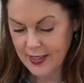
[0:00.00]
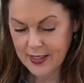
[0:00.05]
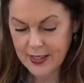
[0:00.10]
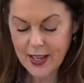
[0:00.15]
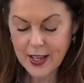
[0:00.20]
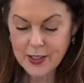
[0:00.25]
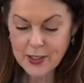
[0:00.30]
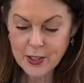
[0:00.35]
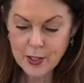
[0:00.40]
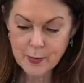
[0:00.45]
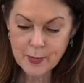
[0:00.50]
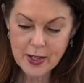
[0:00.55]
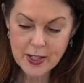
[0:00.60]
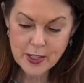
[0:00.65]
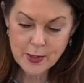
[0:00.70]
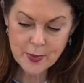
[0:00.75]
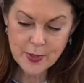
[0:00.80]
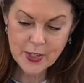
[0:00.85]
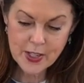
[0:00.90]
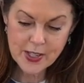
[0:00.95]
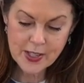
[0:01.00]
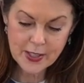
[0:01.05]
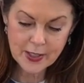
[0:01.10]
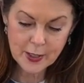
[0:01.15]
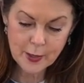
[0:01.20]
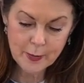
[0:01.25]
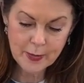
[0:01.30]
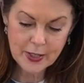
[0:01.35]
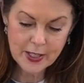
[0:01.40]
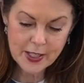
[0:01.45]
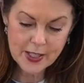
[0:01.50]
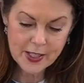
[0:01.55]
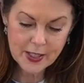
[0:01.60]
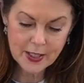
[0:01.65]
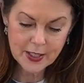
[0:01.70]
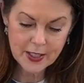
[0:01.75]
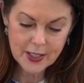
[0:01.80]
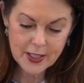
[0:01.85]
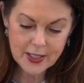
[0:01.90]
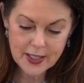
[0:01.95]
Not too much, but just a little bit is
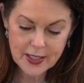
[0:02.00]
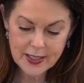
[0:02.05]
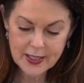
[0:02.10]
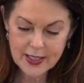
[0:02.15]
good.